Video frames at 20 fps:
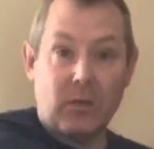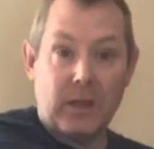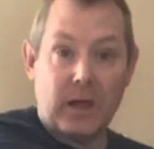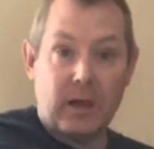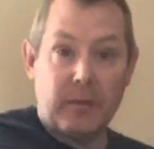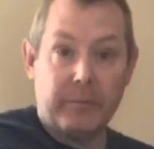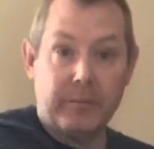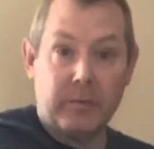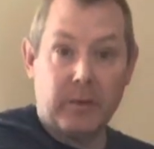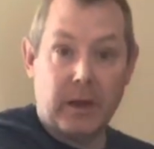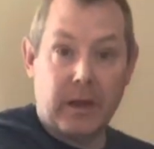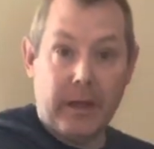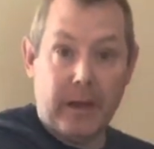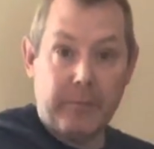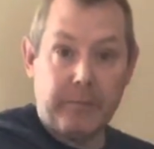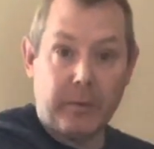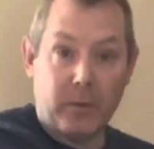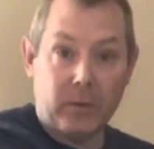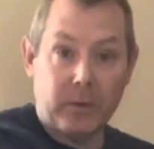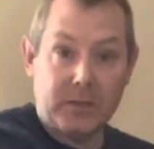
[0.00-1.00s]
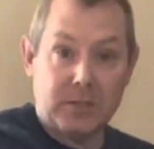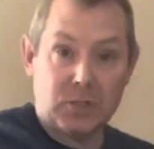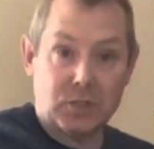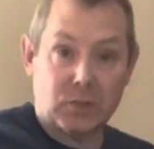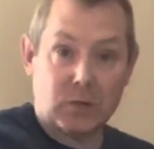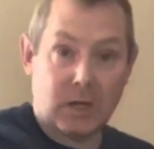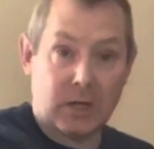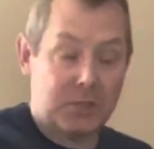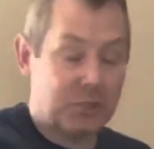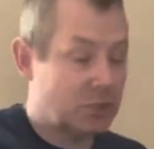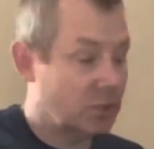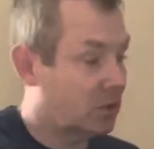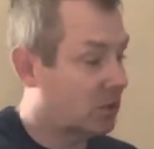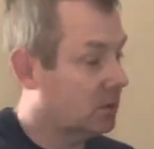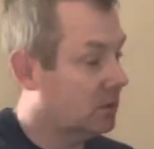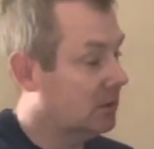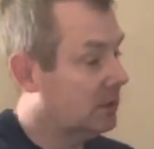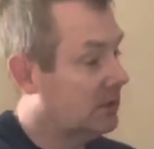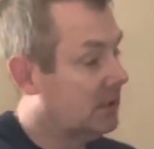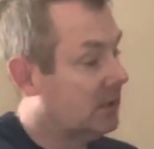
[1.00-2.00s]
that bony
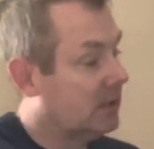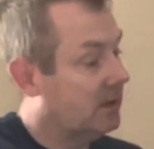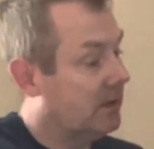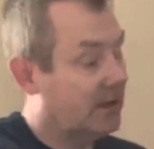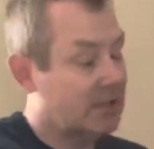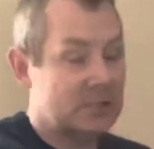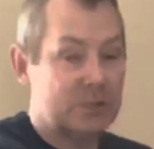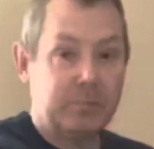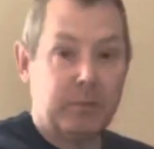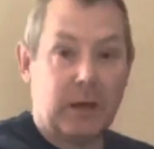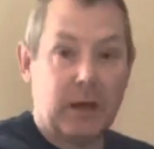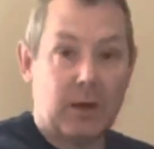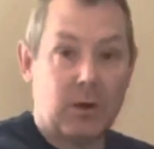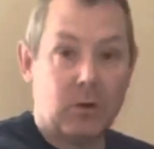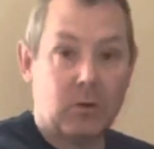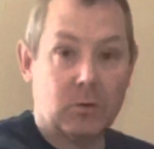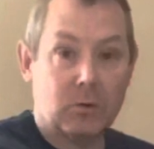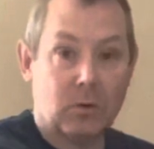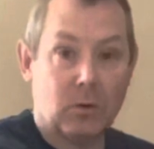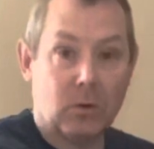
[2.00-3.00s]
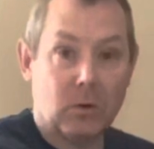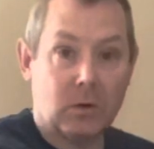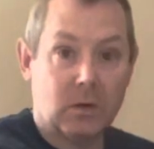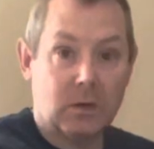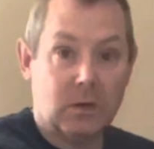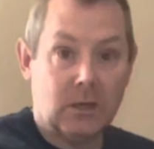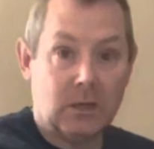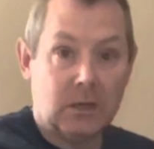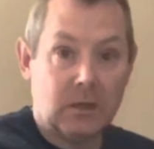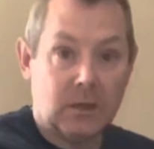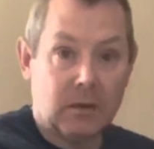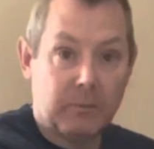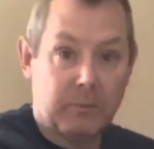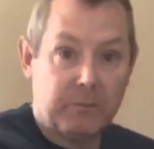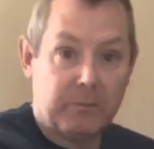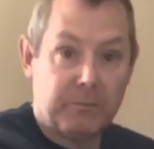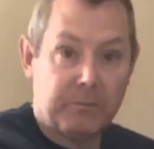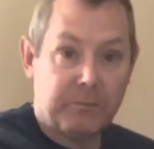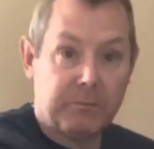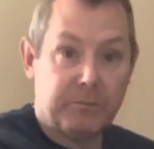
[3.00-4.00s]
structure, that spinal cord
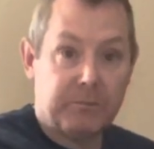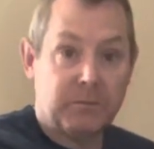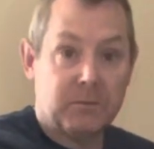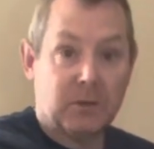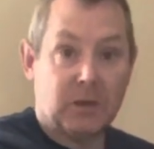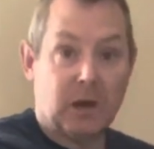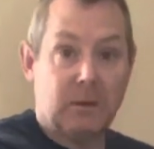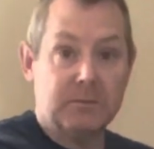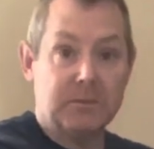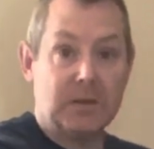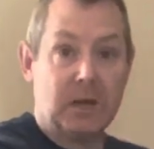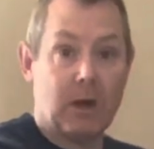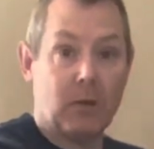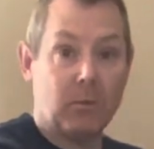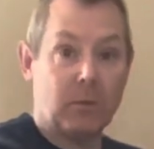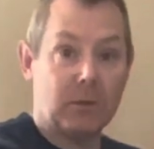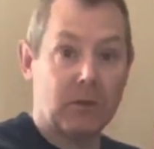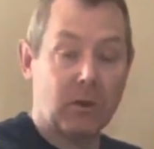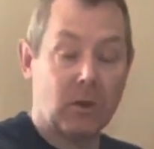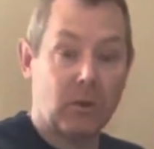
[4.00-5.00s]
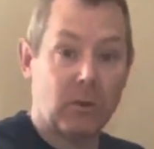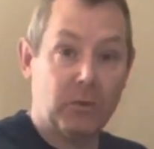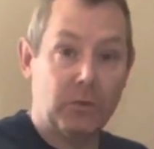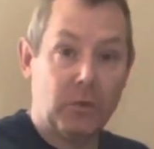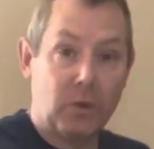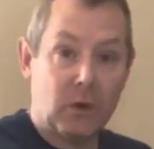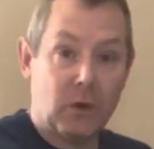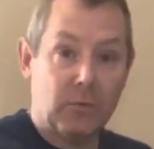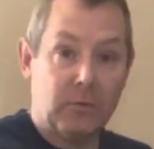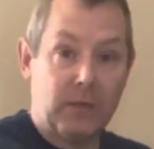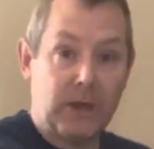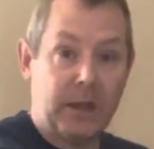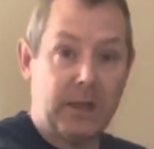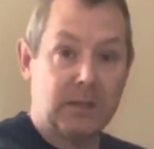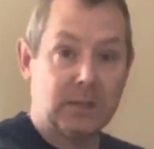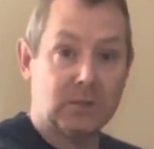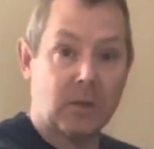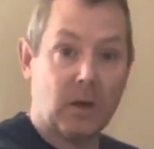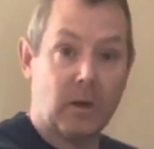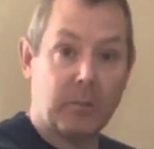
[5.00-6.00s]
comes out with little nerve
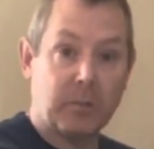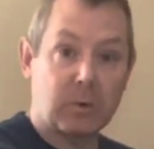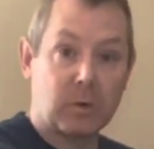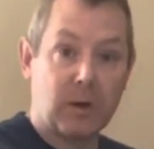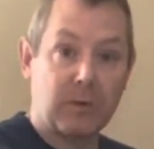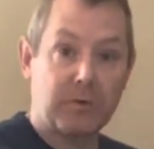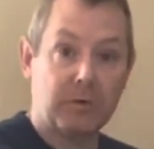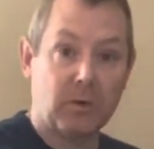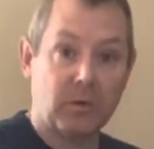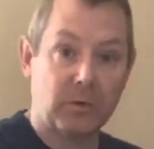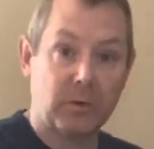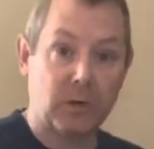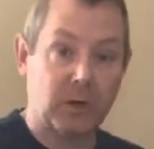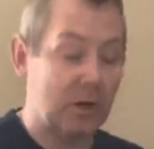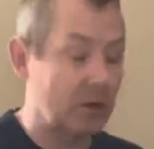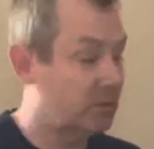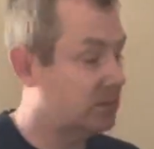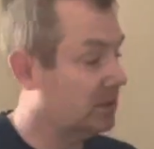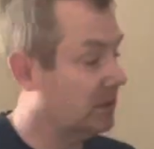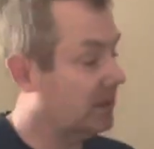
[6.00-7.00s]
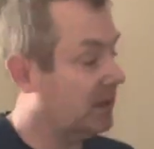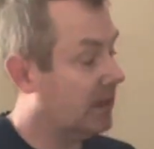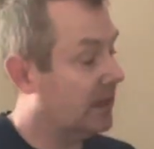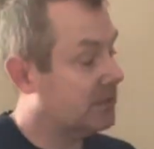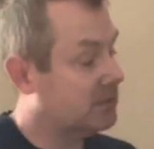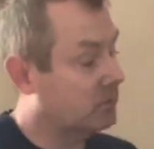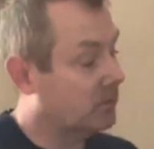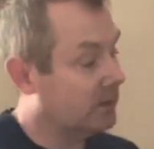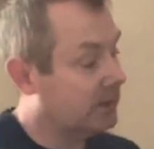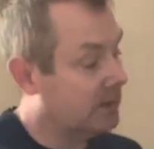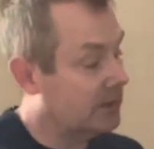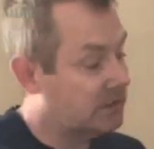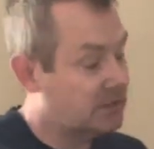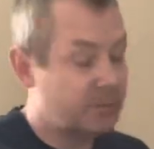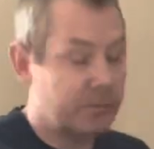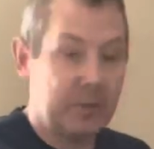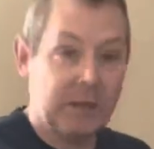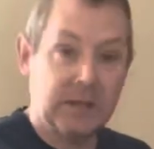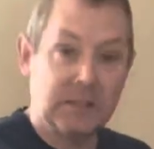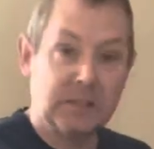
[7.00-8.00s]
endings called peripheral nerves, and that's what gets
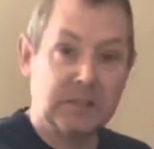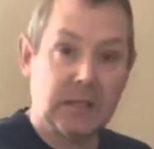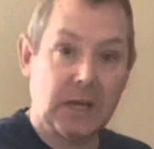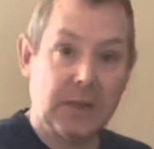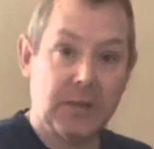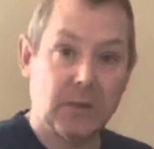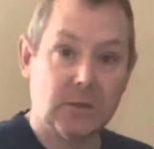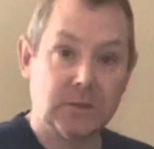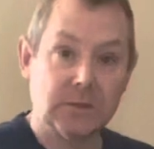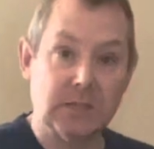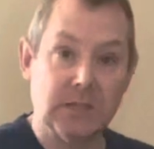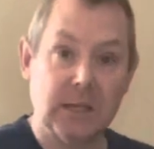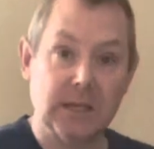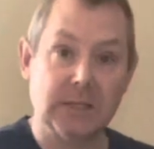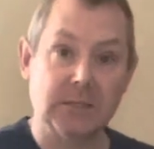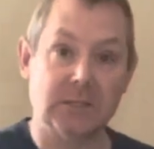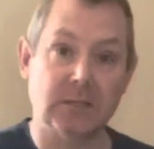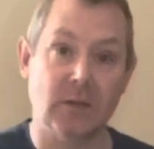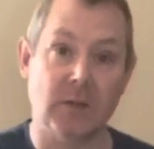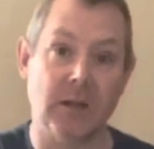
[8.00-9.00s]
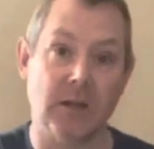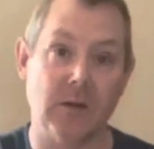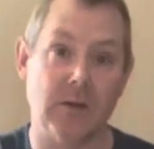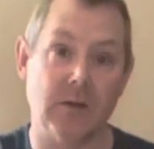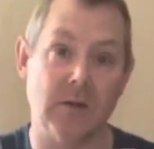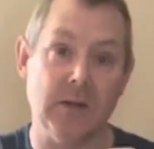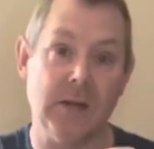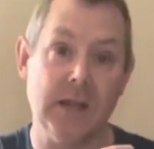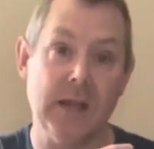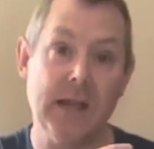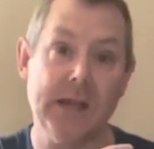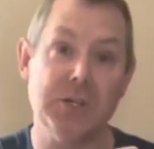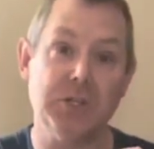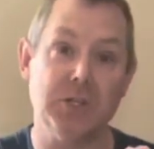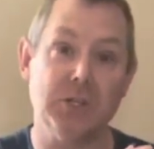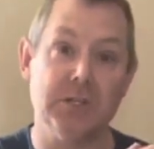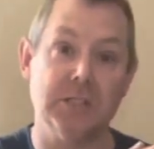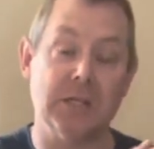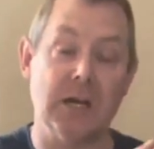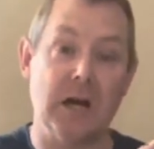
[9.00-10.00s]
pinched on those discs. So that
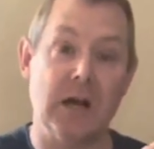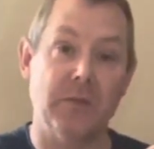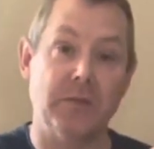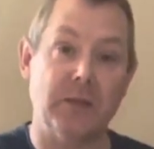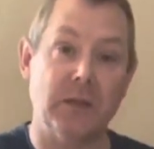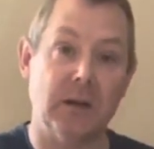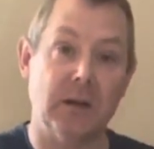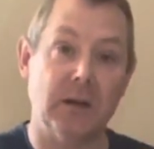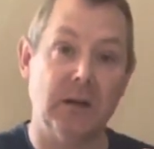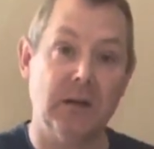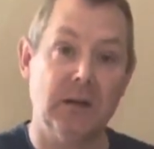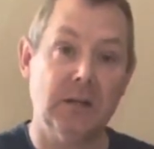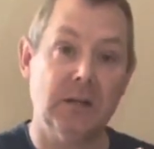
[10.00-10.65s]
herniation is out there